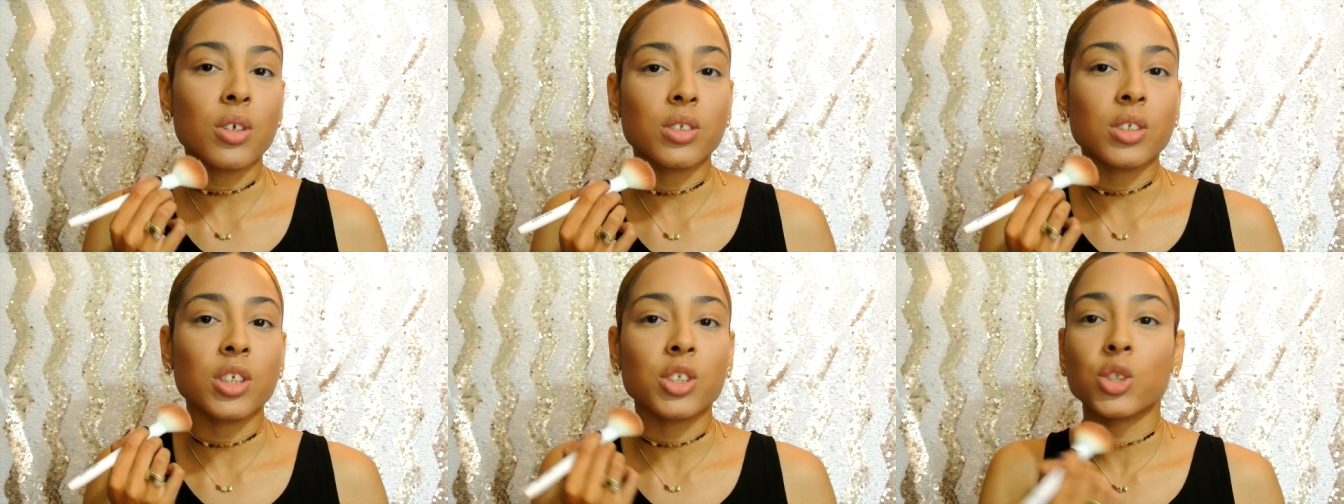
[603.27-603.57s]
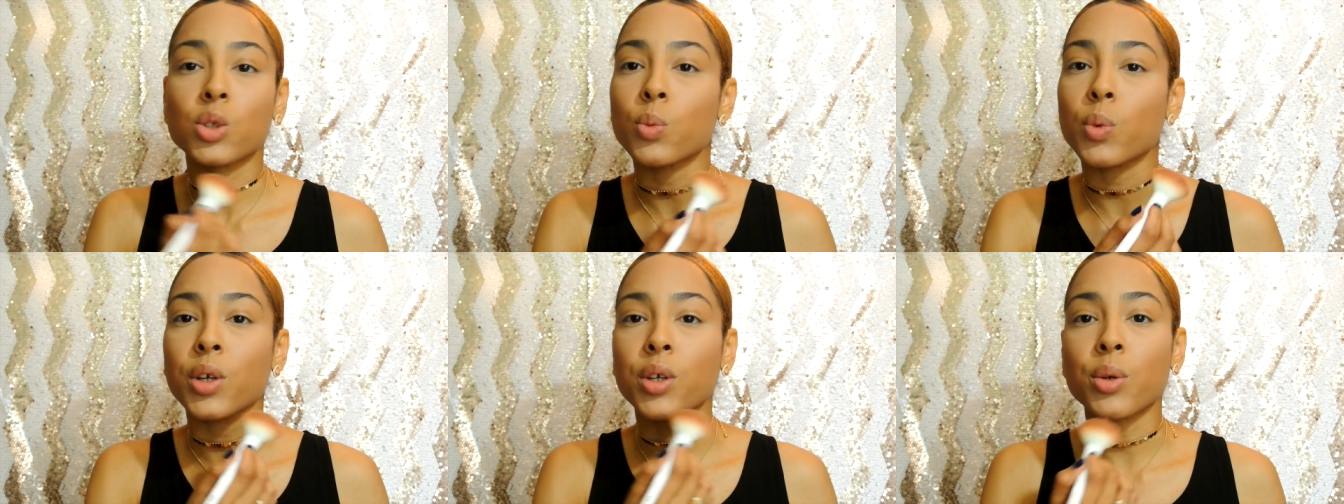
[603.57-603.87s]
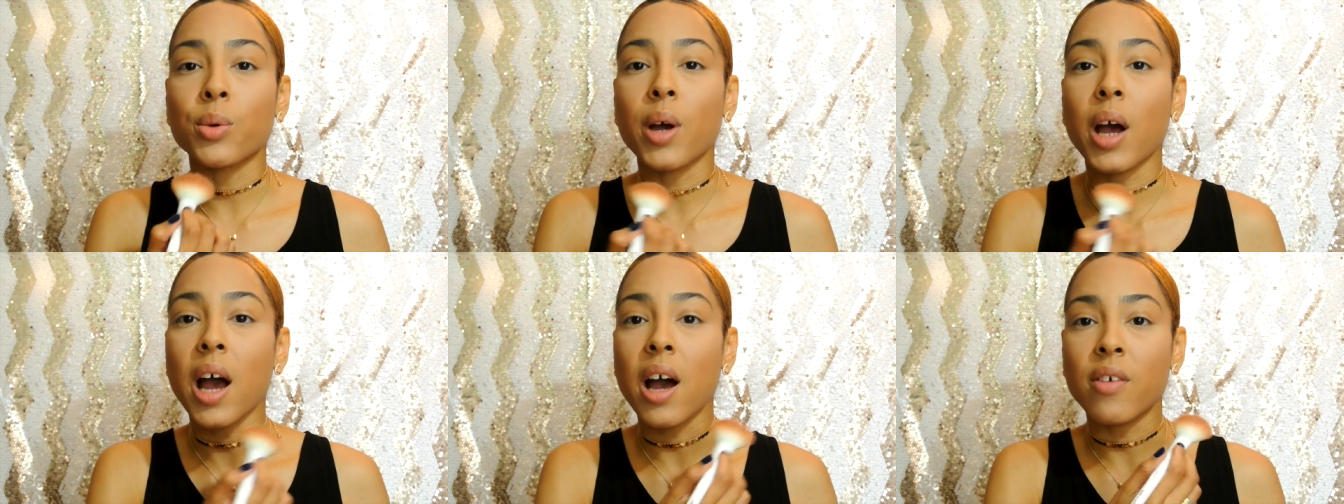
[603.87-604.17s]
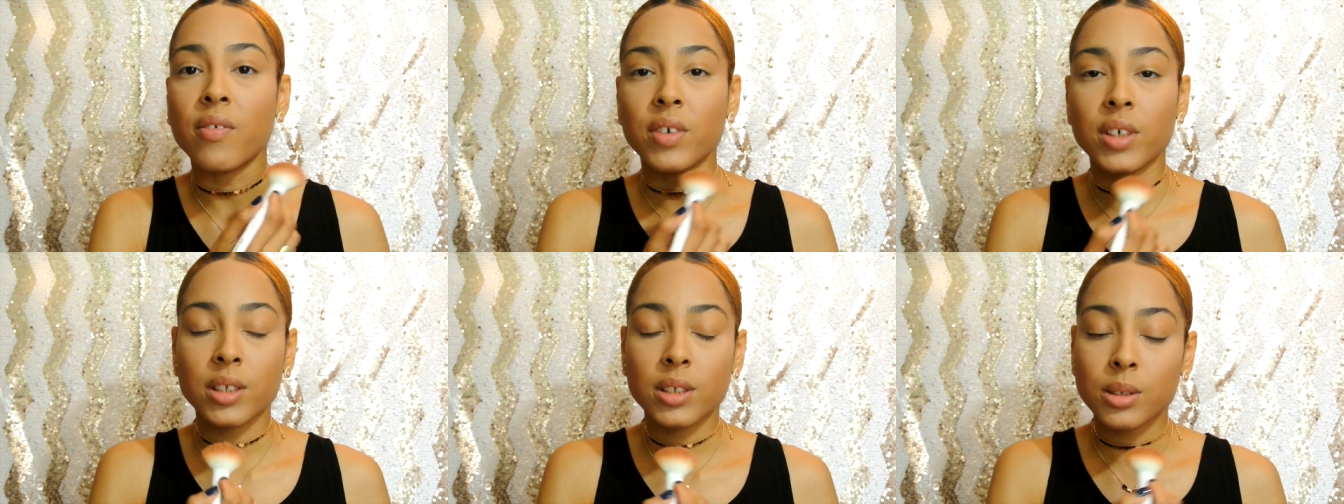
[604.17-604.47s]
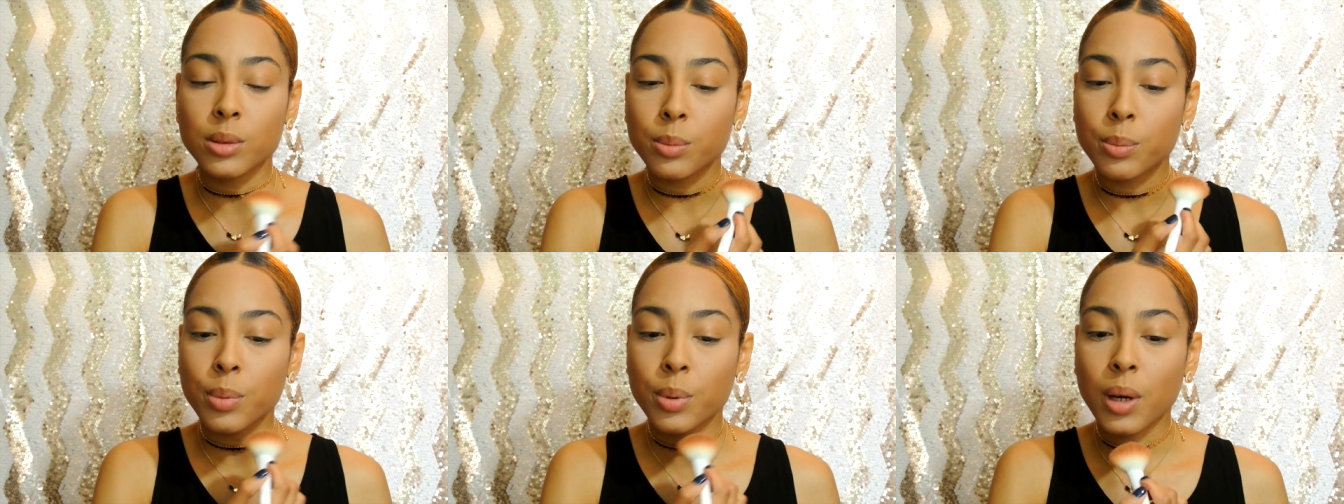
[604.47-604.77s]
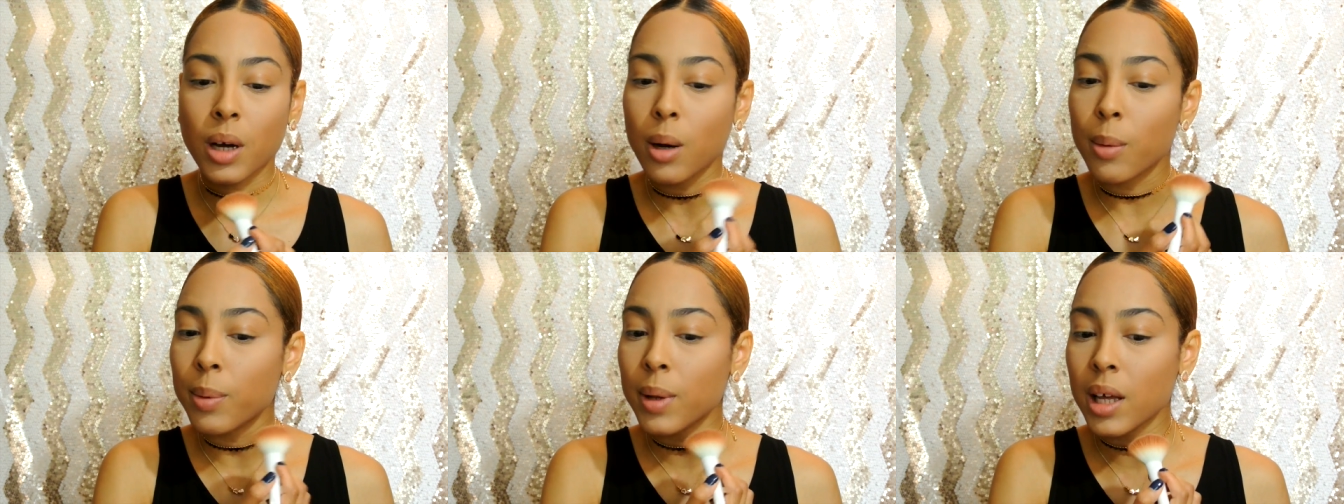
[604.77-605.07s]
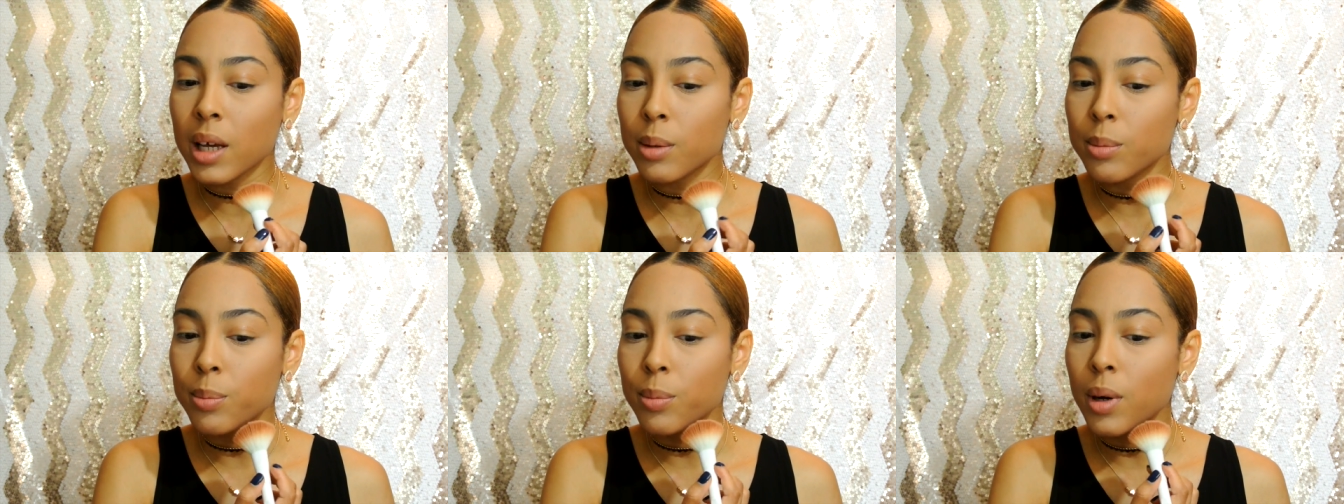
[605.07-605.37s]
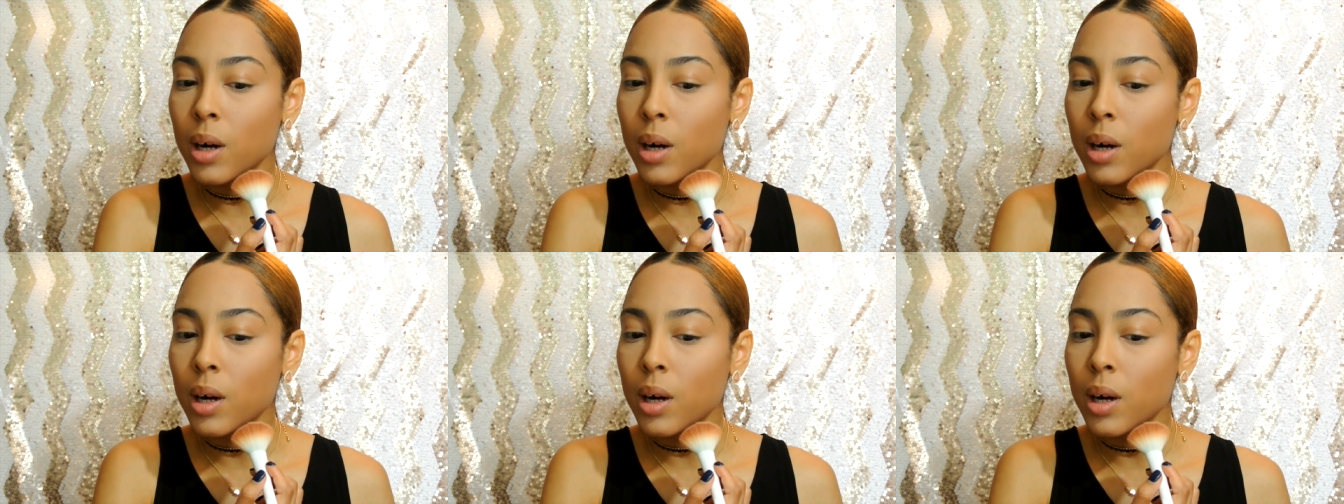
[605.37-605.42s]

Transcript: section where you haven't applied